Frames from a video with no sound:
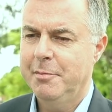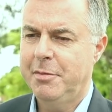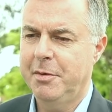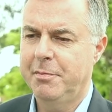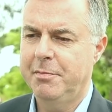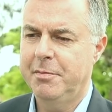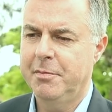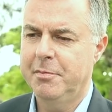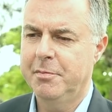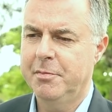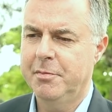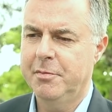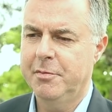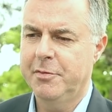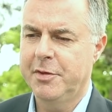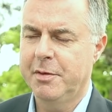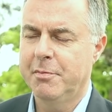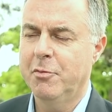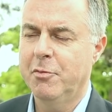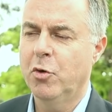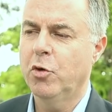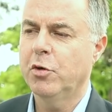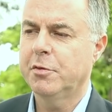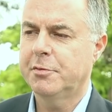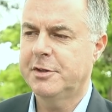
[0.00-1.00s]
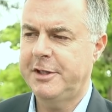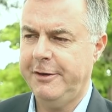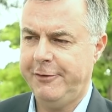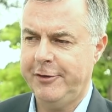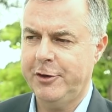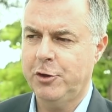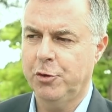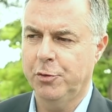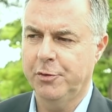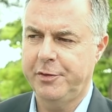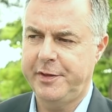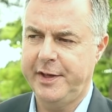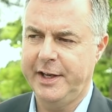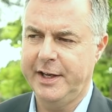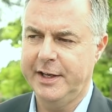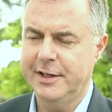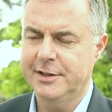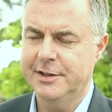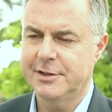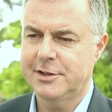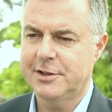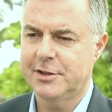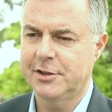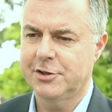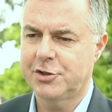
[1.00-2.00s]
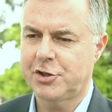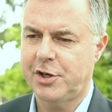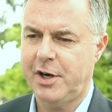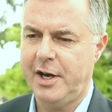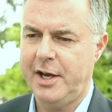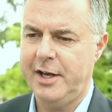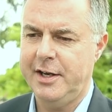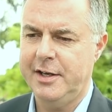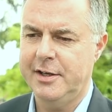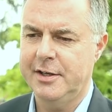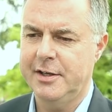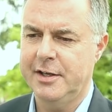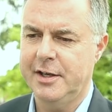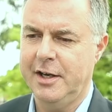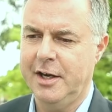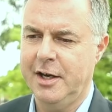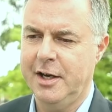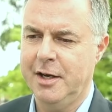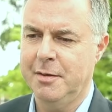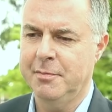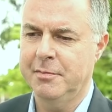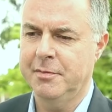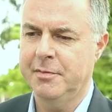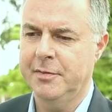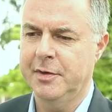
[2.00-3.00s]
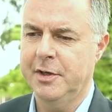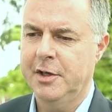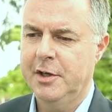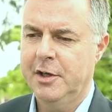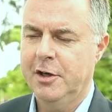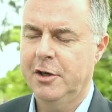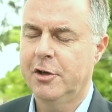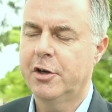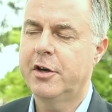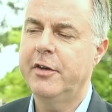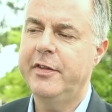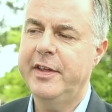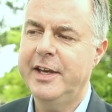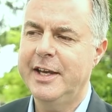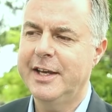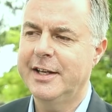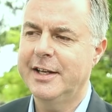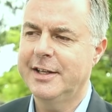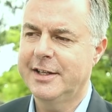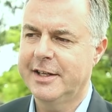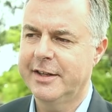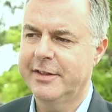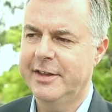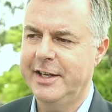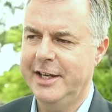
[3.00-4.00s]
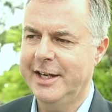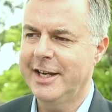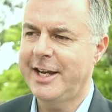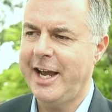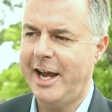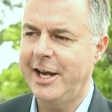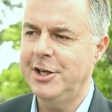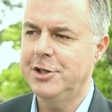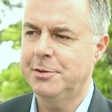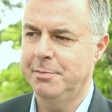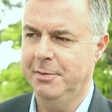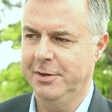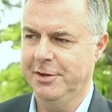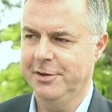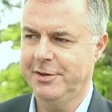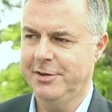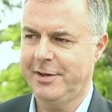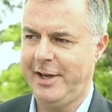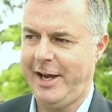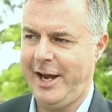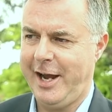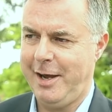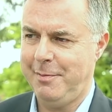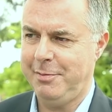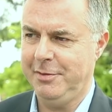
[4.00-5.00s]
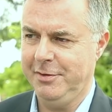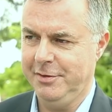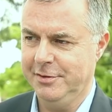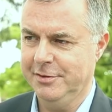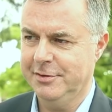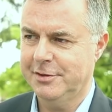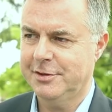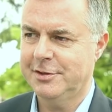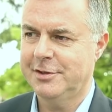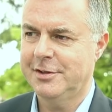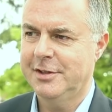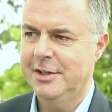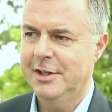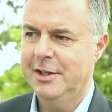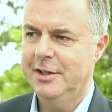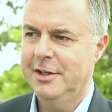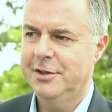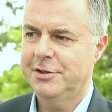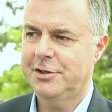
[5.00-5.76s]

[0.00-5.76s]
But the more difficult thing is to try and look at the engagement that happens.